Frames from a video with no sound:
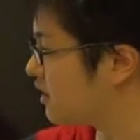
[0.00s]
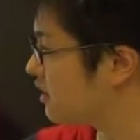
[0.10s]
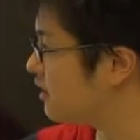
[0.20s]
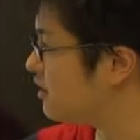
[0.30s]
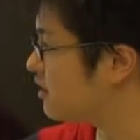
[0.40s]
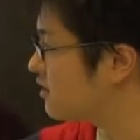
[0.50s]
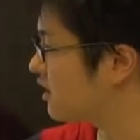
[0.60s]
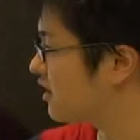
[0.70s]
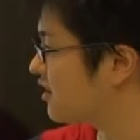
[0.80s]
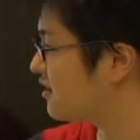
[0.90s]
it is
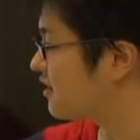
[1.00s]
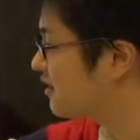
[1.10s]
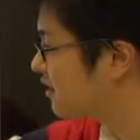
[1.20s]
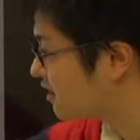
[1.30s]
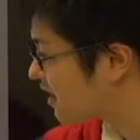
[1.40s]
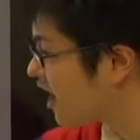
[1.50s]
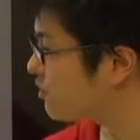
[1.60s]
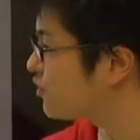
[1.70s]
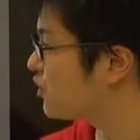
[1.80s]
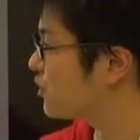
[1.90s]

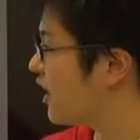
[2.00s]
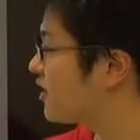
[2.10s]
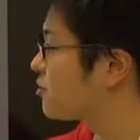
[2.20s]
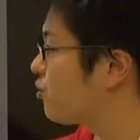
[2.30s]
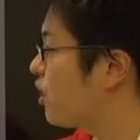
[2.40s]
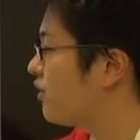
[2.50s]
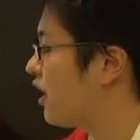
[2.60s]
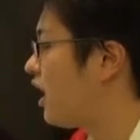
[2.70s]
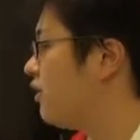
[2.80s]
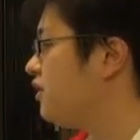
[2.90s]
tough to explain the
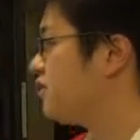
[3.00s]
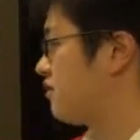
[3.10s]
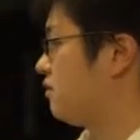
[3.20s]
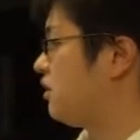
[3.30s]
another